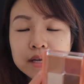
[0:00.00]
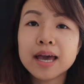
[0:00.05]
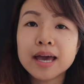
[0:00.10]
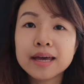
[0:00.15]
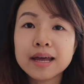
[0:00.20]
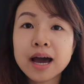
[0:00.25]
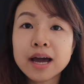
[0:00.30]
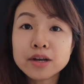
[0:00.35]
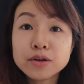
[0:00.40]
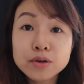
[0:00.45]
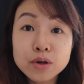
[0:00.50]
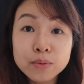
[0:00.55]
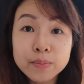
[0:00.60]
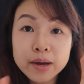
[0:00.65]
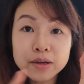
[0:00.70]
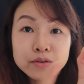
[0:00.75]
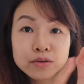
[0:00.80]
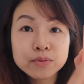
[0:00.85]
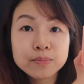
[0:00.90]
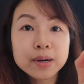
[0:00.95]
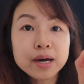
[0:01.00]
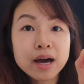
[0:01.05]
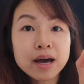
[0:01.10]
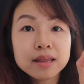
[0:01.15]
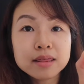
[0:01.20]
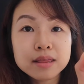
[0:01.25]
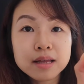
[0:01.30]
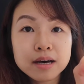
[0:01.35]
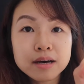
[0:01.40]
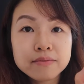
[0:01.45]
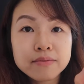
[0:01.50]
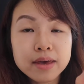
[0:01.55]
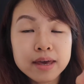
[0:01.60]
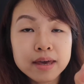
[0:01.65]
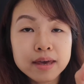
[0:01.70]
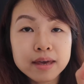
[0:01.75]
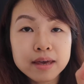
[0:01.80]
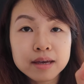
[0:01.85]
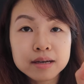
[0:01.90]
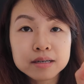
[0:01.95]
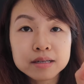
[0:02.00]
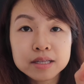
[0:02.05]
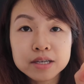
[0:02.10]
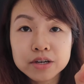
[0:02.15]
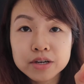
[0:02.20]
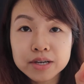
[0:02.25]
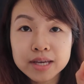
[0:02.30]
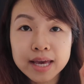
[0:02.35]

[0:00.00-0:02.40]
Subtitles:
And I don't know about you, but I love a clear